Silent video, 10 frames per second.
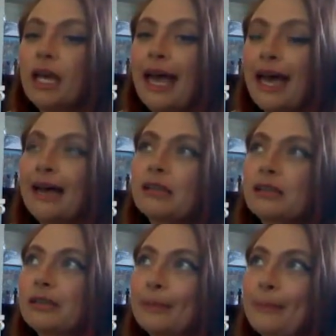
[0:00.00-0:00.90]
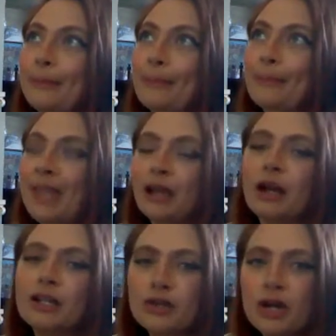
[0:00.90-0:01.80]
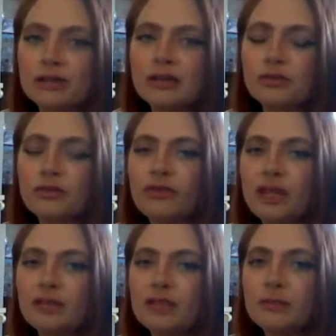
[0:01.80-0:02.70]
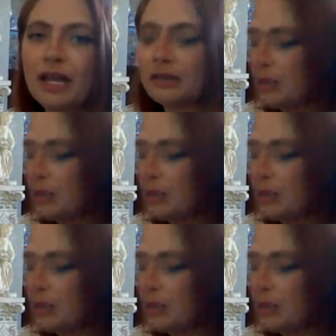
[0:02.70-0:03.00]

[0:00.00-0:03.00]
as that contrast is reflected back to